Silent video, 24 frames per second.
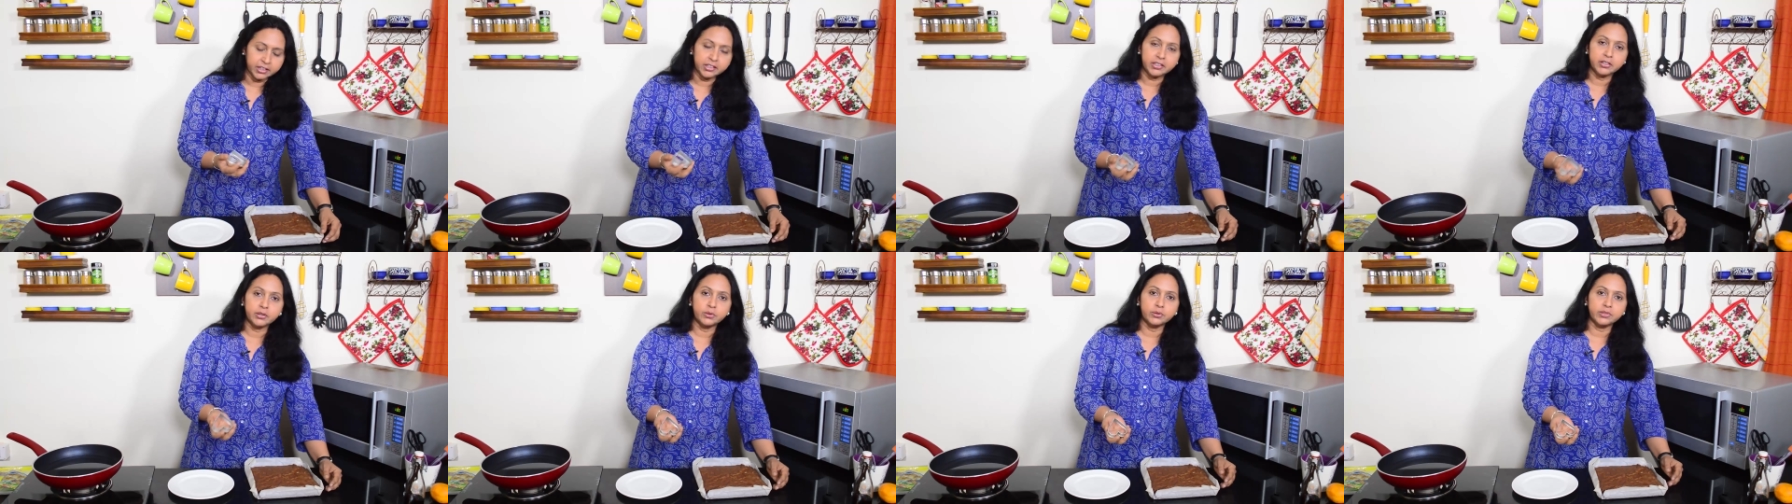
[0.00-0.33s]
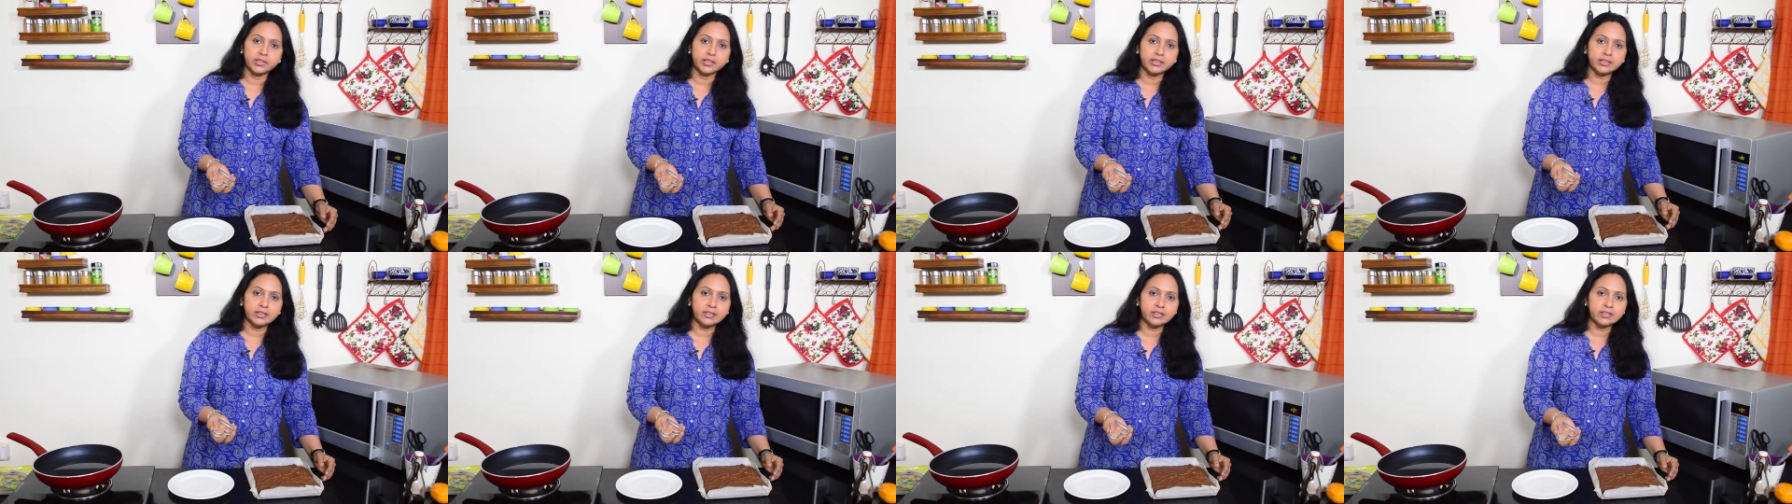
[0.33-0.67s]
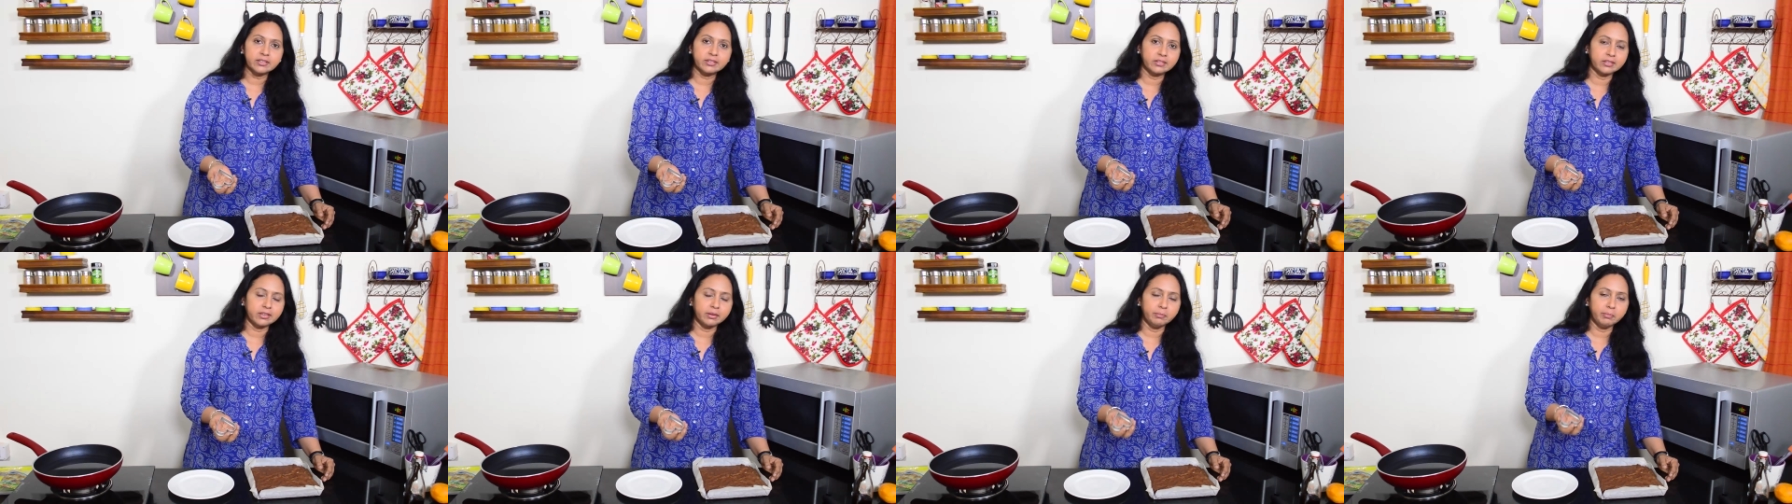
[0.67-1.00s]
using
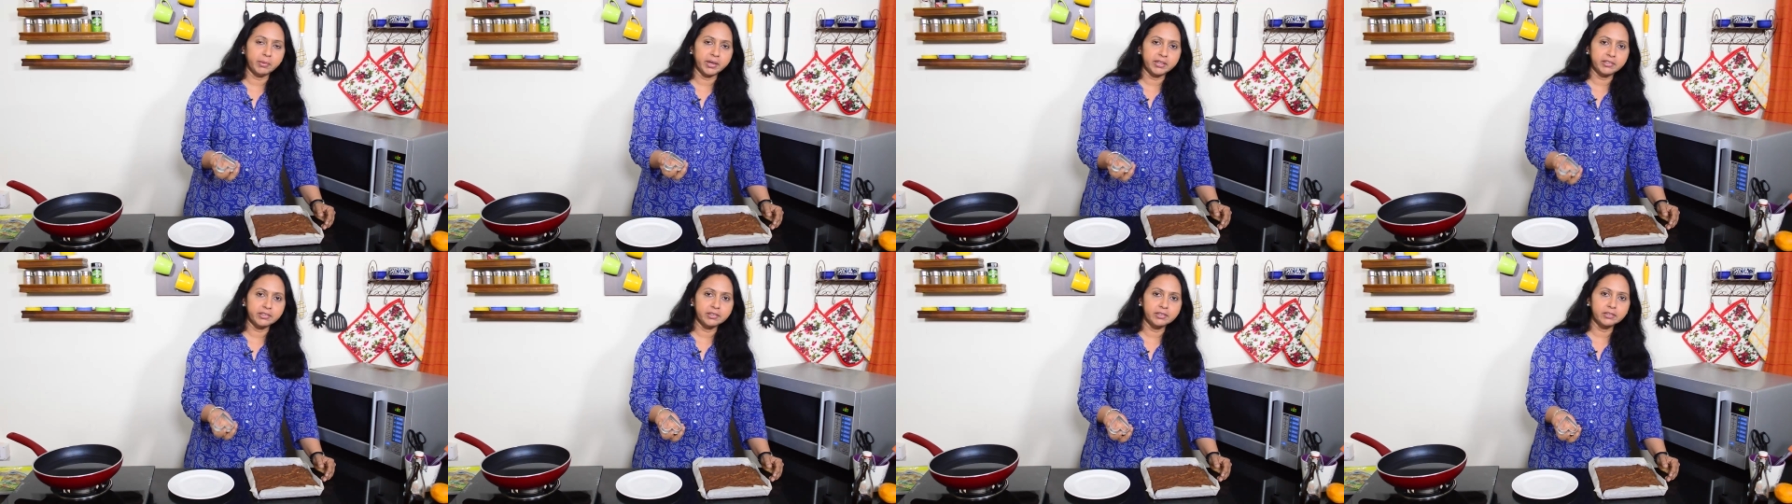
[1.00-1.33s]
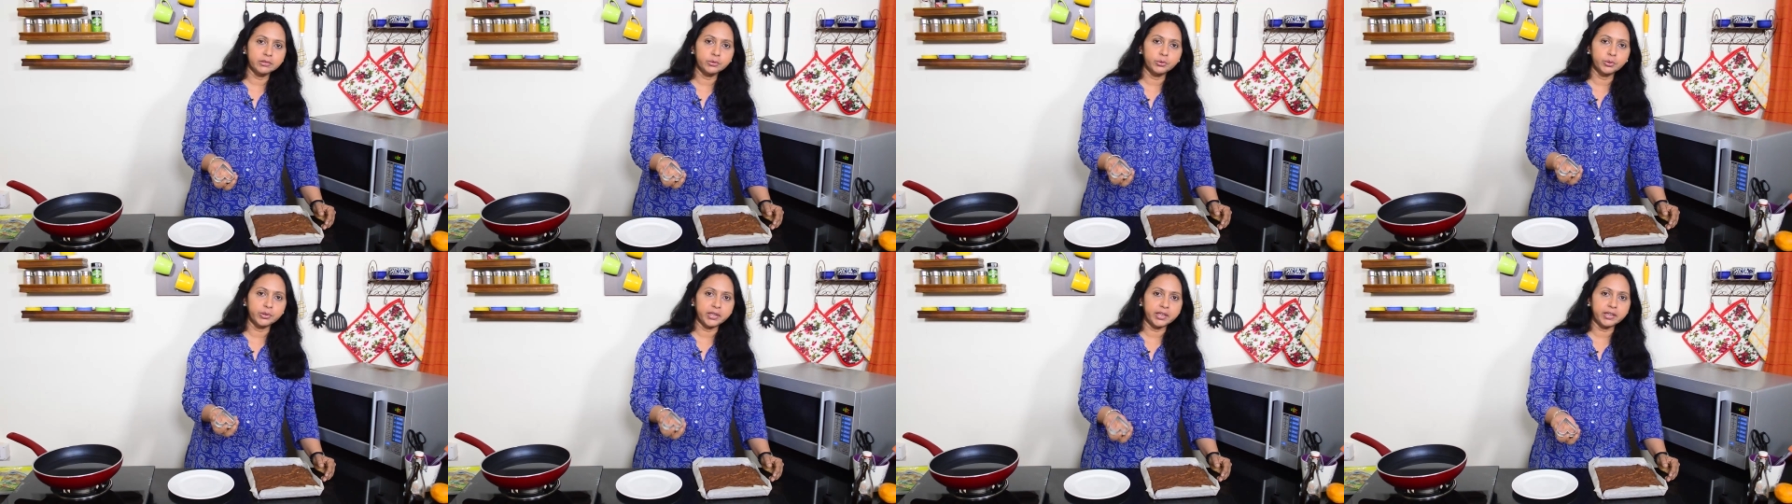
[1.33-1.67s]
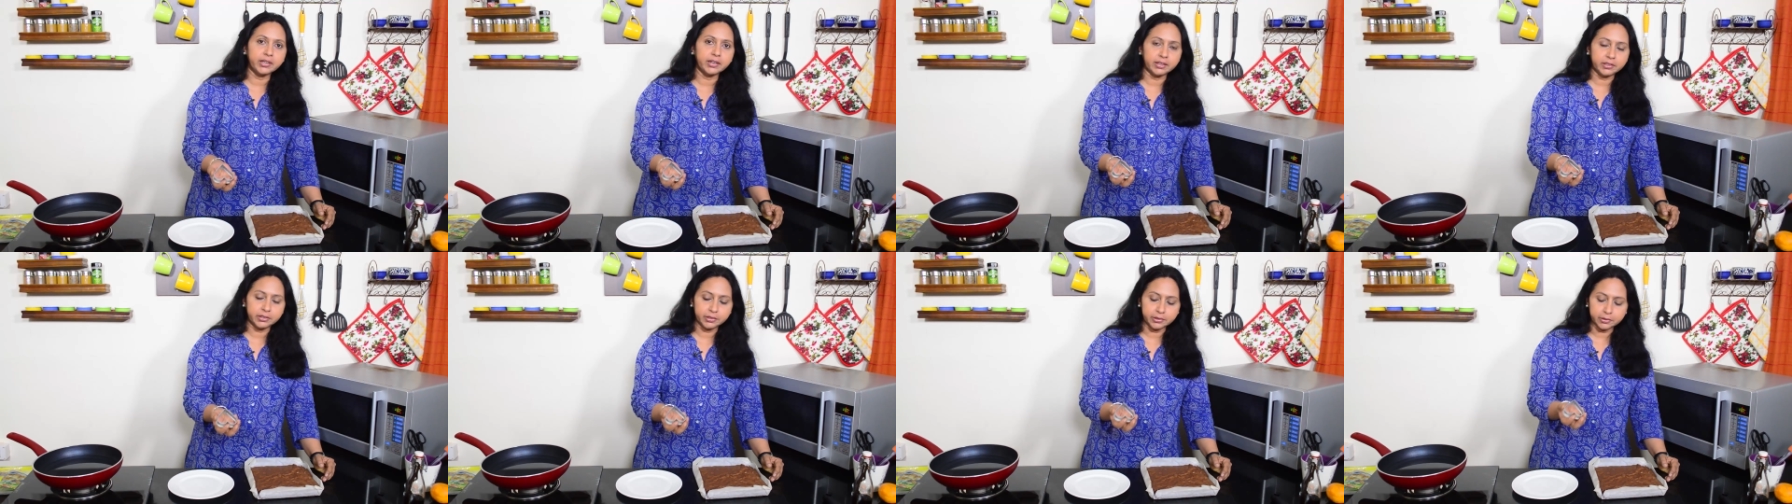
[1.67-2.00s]
this metal cookie
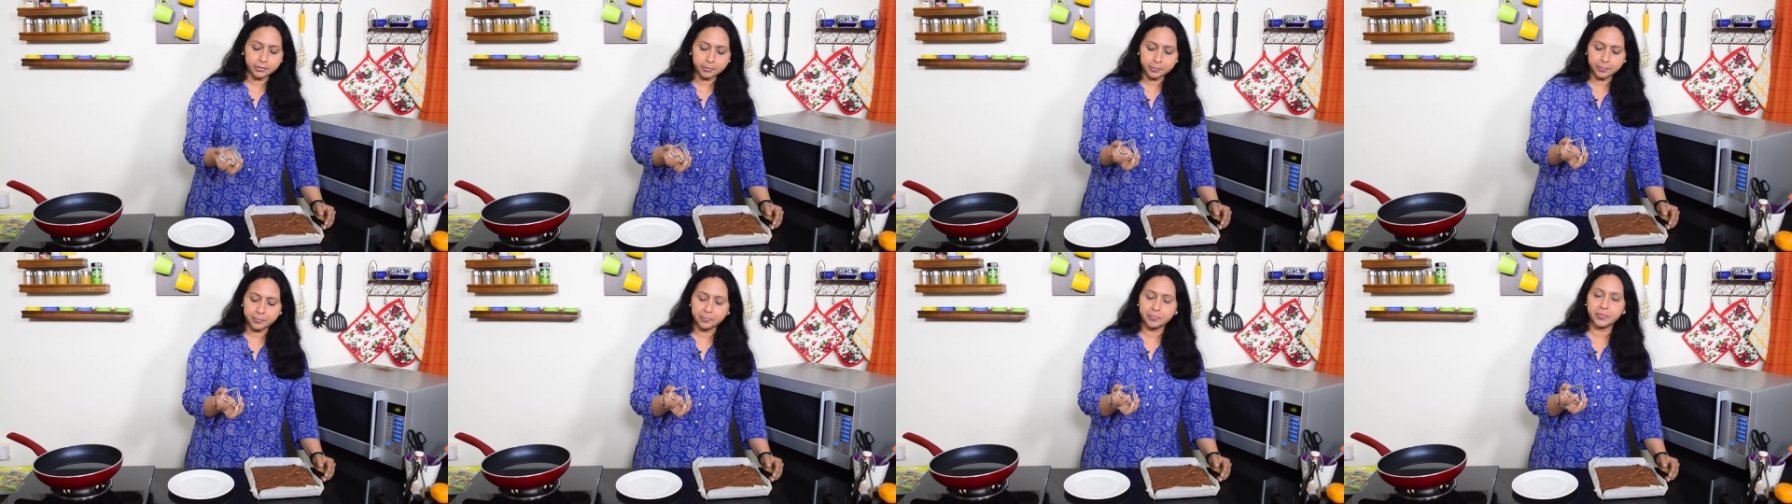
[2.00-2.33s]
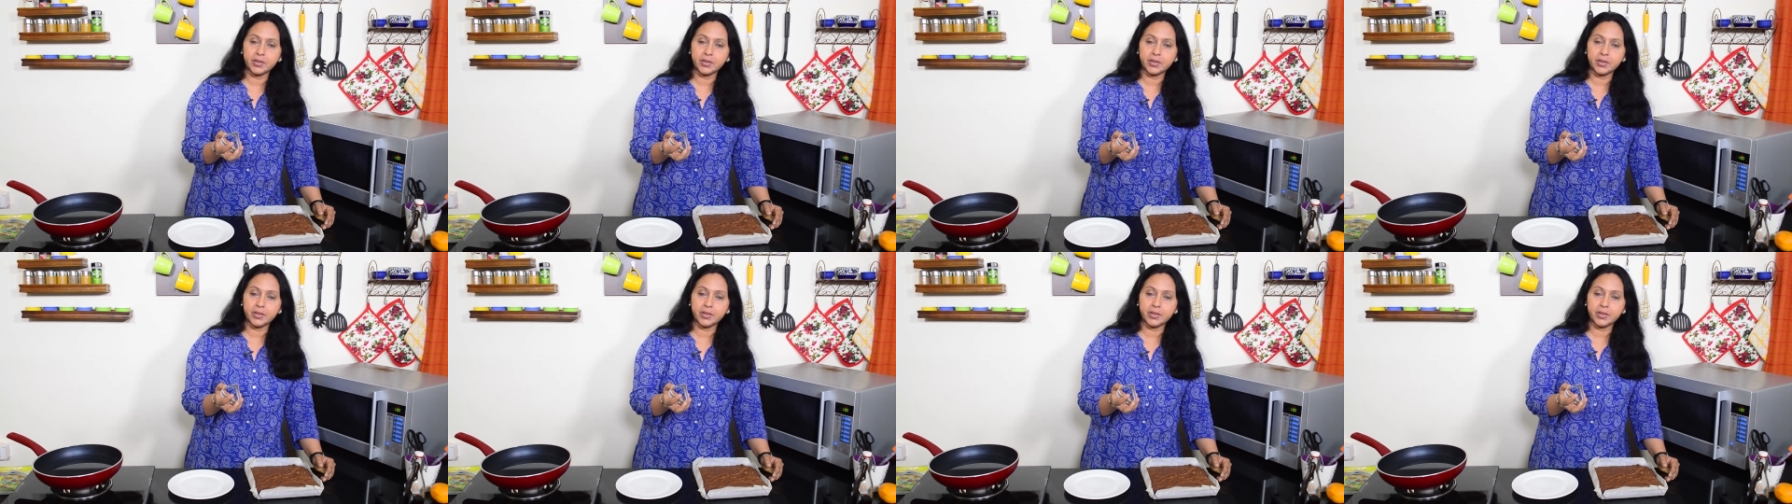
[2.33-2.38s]
cutter.